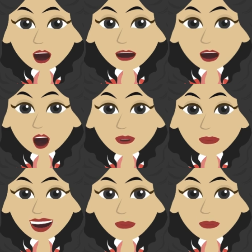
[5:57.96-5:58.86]
and rivers.
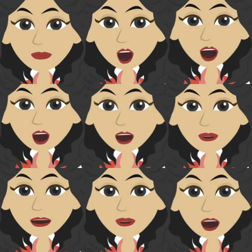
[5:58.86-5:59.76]
If the water
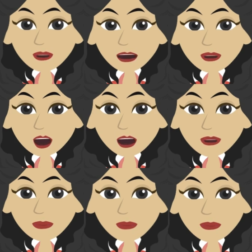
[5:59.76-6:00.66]
soaks into the ground,
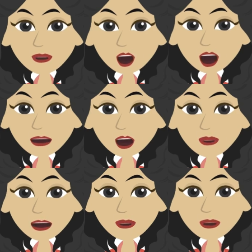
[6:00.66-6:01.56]
it can be taken up
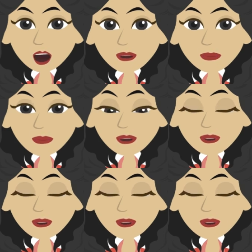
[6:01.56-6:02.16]
by plants and